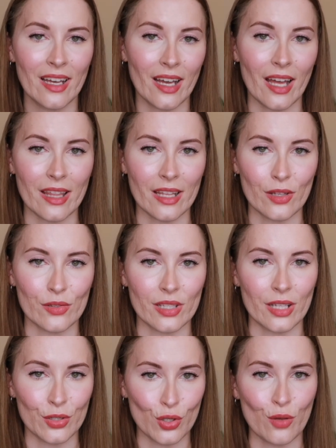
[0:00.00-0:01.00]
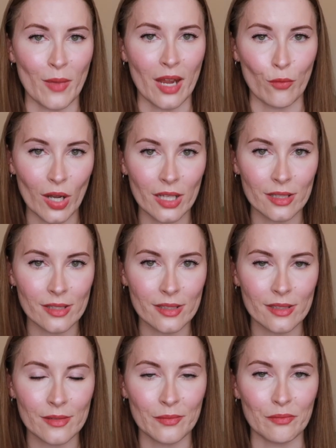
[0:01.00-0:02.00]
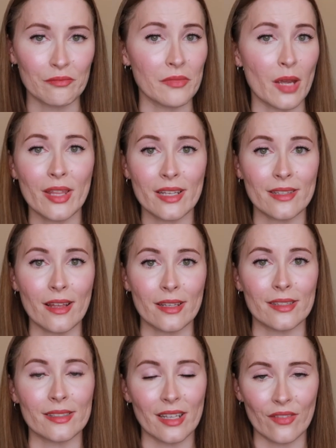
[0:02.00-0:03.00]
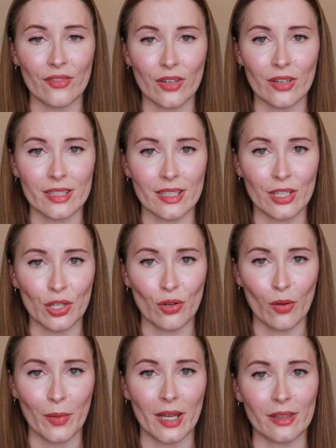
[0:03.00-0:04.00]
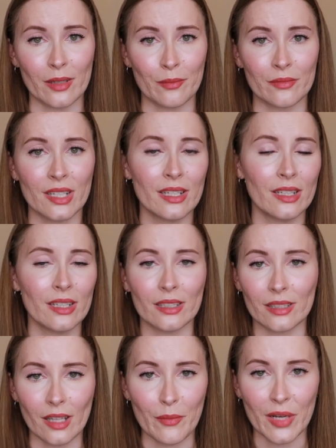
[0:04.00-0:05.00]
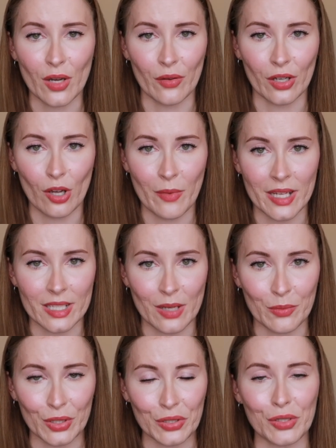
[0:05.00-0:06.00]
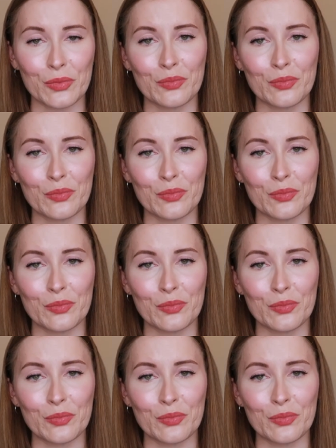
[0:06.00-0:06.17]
I think those are the two main ones. Maybe there's others. If there is and you know about them, let me know in a comment down below.